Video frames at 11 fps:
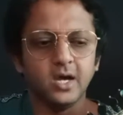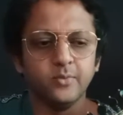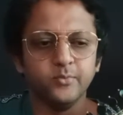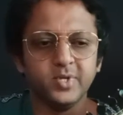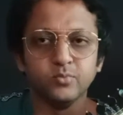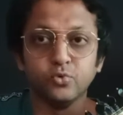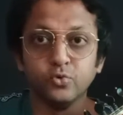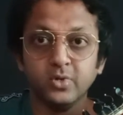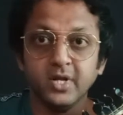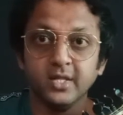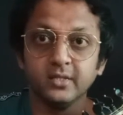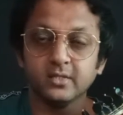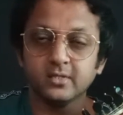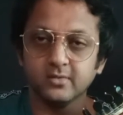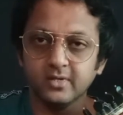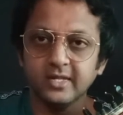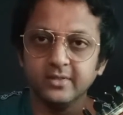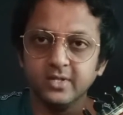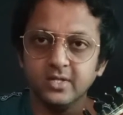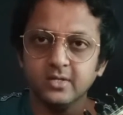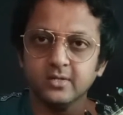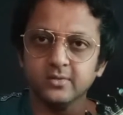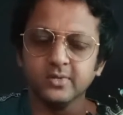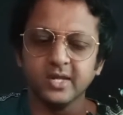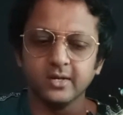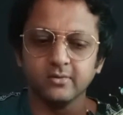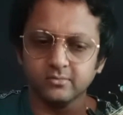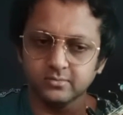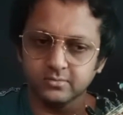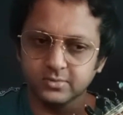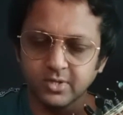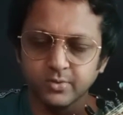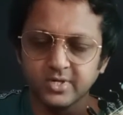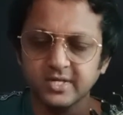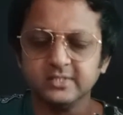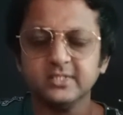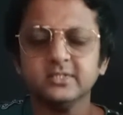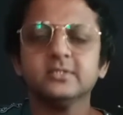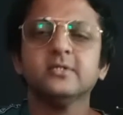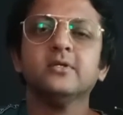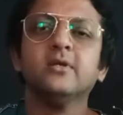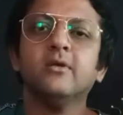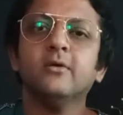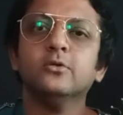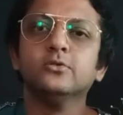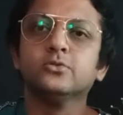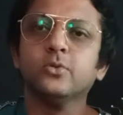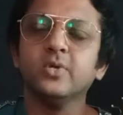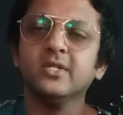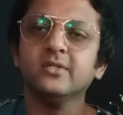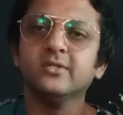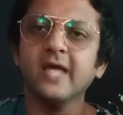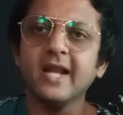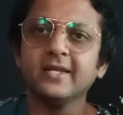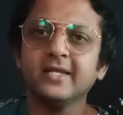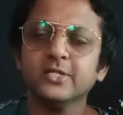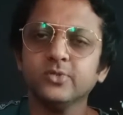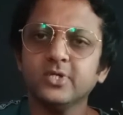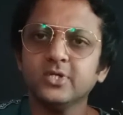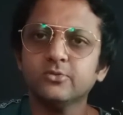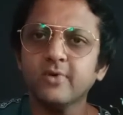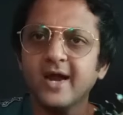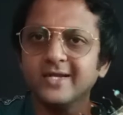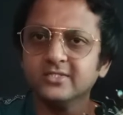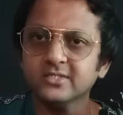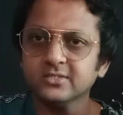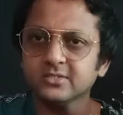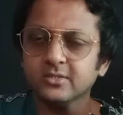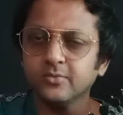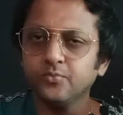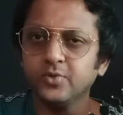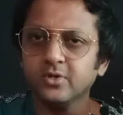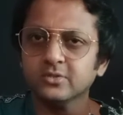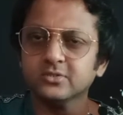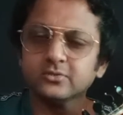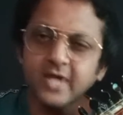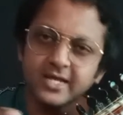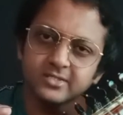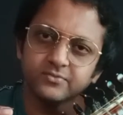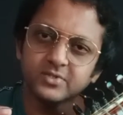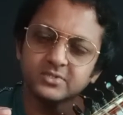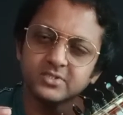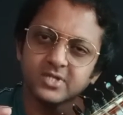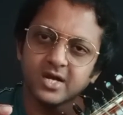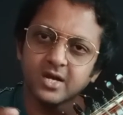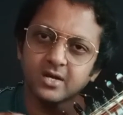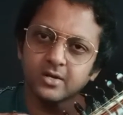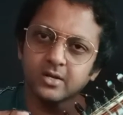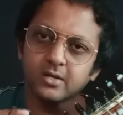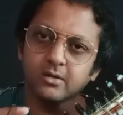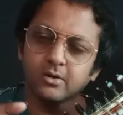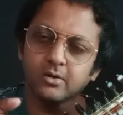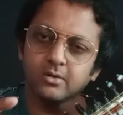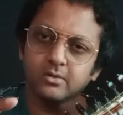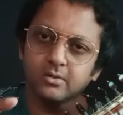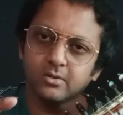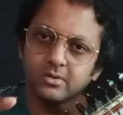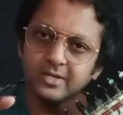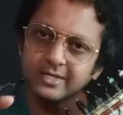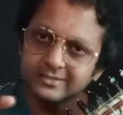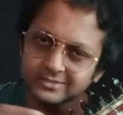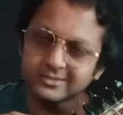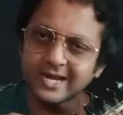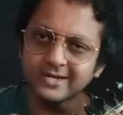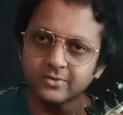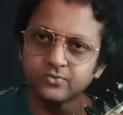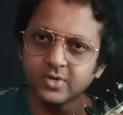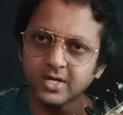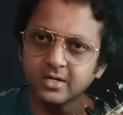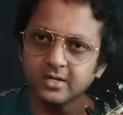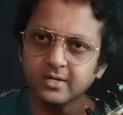bit more lengthy than someone else's. So in that case we need to adjust, because the size of the sitar is a standard one,